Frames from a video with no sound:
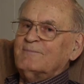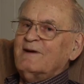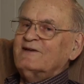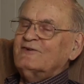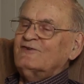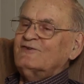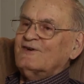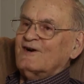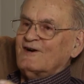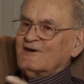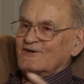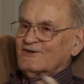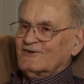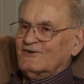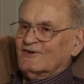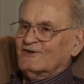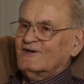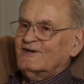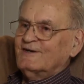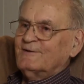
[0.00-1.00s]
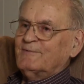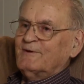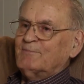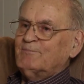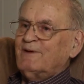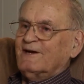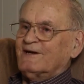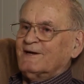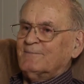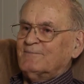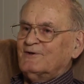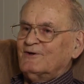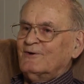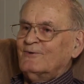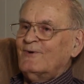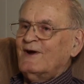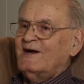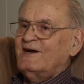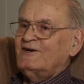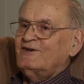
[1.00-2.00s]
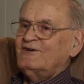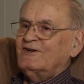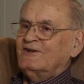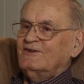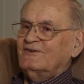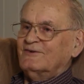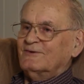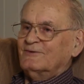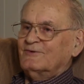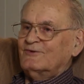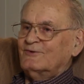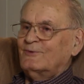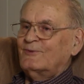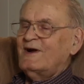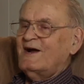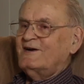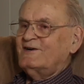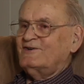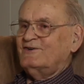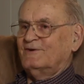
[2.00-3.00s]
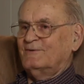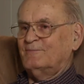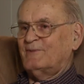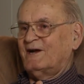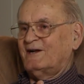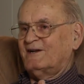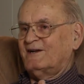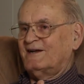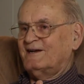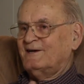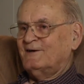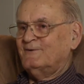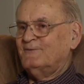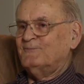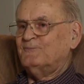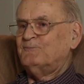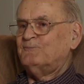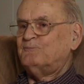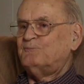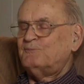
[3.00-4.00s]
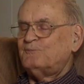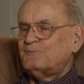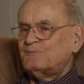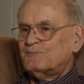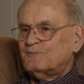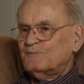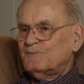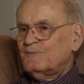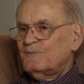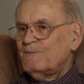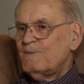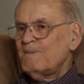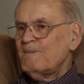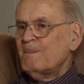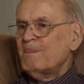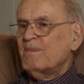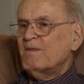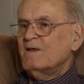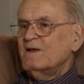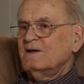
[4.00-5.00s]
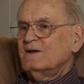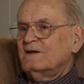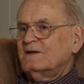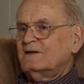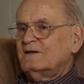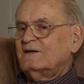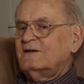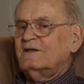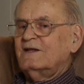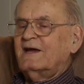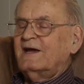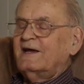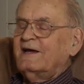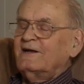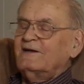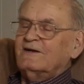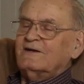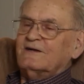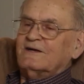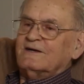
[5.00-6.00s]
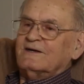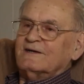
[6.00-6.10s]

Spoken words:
mess sergeant could come and pick up their rations. It was a ration breakdown. Mm-hmm. And